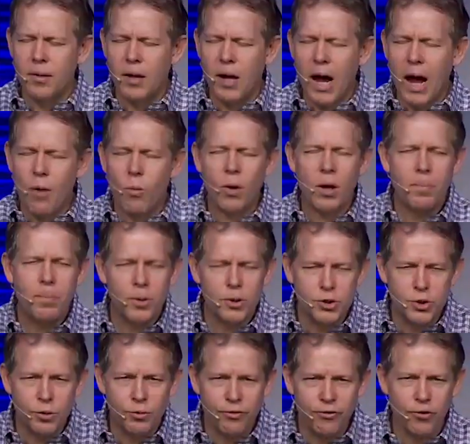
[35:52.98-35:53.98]
I want to
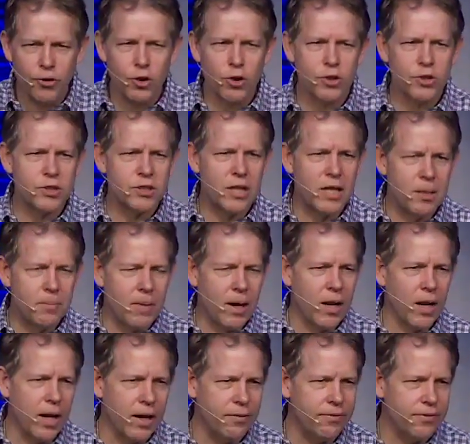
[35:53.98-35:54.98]
put you first in my
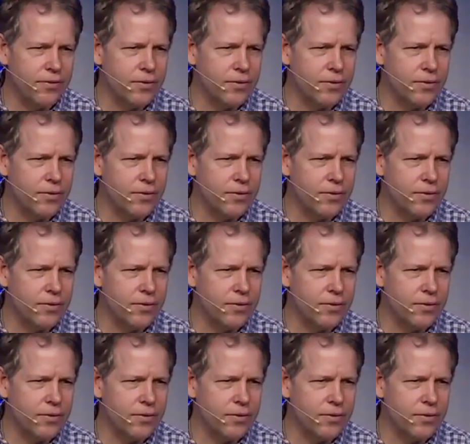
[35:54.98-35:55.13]
life.